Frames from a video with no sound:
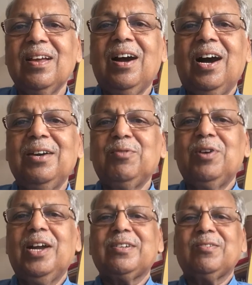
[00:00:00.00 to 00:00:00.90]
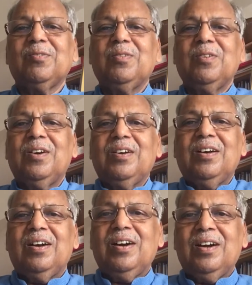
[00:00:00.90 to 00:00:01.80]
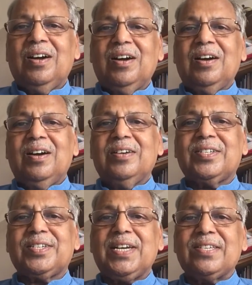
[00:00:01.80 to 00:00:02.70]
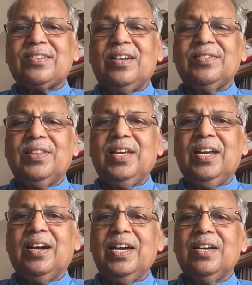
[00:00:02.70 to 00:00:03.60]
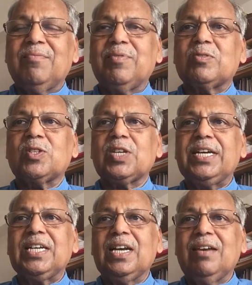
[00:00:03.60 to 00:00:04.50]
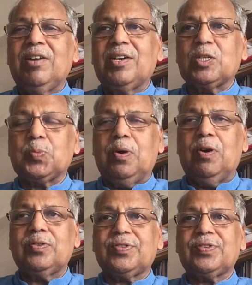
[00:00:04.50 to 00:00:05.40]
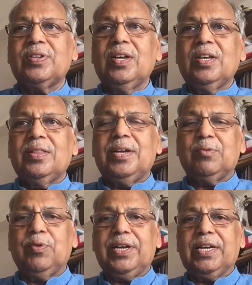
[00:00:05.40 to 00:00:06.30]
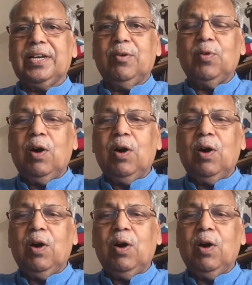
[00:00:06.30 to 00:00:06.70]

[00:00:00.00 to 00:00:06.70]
I would like to stress on the kind of a societal level response that we can give.